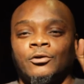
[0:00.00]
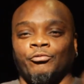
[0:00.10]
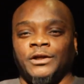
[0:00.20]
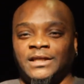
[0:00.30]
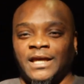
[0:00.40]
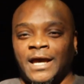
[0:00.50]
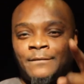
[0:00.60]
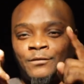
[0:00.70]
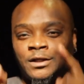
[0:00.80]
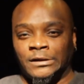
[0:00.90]

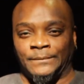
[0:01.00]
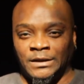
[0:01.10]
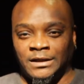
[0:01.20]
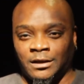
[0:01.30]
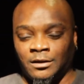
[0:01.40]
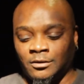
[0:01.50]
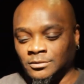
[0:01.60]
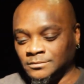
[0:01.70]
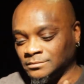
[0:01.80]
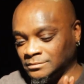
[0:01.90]
Recap, Killer Be
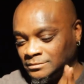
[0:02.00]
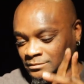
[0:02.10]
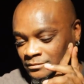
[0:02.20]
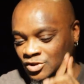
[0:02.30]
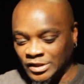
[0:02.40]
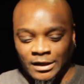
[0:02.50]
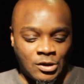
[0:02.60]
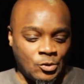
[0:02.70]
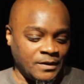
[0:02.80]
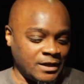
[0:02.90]
Killed, J.
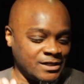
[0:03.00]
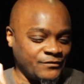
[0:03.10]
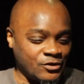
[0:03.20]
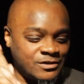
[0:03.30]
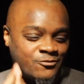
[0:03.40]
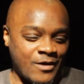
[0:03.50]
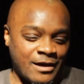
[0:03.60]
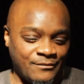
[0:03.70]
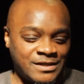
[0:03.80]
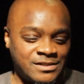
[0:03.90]
Lopez versus
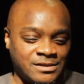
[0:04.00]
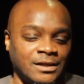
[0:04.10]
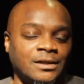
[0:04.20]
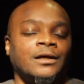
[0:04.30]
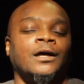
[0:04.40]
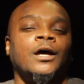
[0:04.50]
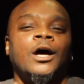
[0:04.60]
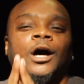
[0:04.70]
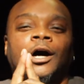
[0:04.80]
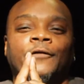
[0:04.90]
YMH Stunner.
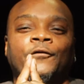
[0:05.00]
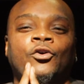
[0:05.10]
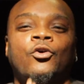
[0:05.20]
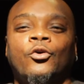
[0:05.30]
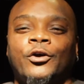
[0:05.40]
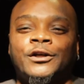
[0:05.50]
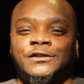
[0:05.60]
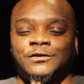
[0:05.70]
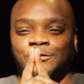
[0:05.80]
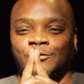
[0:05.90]
Of
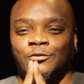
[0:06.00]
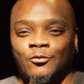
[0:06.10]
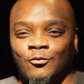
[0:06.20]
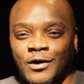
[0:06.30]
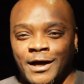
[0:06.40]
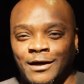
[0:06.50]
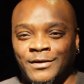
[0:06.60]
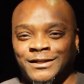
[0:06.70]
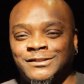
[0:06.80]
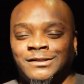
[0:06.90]
course,
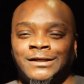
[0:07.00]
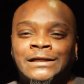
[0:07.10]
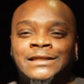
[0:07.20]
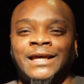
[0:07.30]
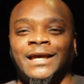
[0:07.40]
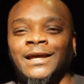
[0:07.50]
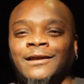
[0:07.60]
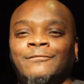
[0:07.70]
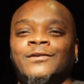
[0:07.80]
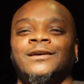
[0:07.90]
YMH Stunner
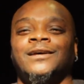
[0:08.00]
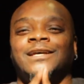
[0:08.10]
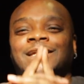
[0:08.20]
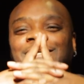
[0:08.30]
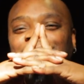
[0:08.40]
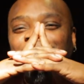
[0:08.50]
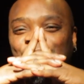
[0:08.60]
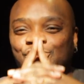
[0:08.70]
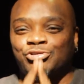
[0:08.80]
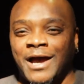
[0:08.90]
came, he
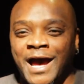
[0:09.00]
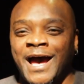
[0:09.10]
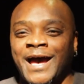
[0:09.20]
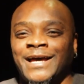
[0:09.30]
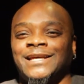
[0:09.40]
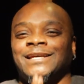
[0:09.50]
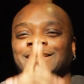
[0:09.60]
tried,